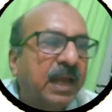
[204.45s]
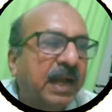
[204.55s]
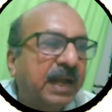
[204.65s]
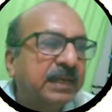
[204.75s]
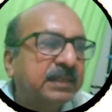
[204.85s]

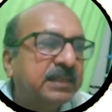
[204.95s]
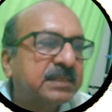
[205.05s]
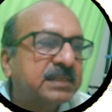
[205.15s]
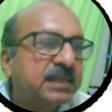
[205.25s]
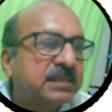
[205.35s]
and
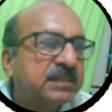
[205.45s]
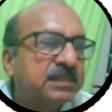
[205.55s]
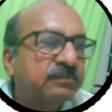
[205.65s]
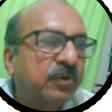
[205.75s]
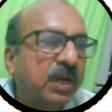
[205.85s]
this
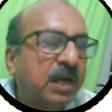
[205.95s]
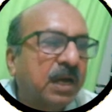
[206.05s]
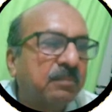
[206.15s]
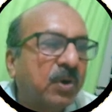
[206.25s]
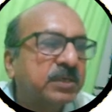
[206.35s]
is for a
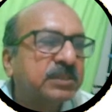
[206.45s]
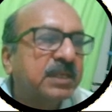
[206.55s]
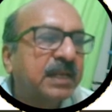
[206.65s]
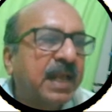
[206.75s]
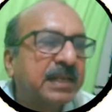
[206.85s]

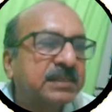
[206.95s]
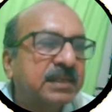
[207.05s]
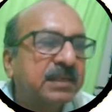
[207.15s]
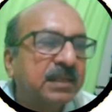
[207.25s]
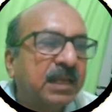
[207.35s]
carboxylic
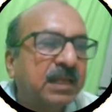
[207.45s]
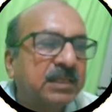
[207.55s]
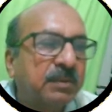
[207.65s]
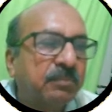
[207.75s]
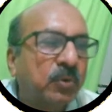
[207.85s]
acid,
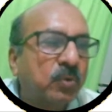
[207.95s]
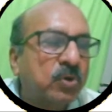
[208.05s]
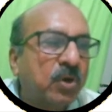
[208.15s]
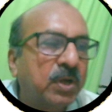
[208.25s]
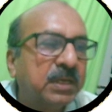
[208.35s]
the
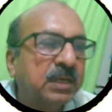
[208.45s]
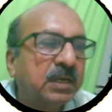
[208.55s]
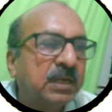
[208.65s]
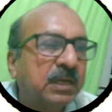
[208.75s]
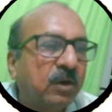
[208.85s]
proton
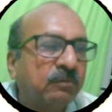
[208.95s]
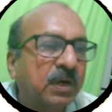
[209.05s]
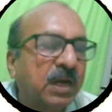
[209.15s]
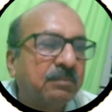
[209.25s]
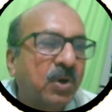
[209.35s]
of a
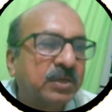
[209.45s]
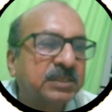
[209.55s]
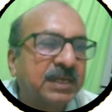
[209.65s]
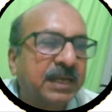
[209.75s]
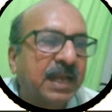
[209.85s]

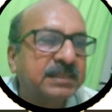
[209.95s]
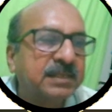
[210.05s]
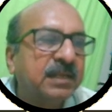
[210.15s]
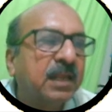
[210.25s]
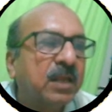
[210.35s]
carboxylic acid.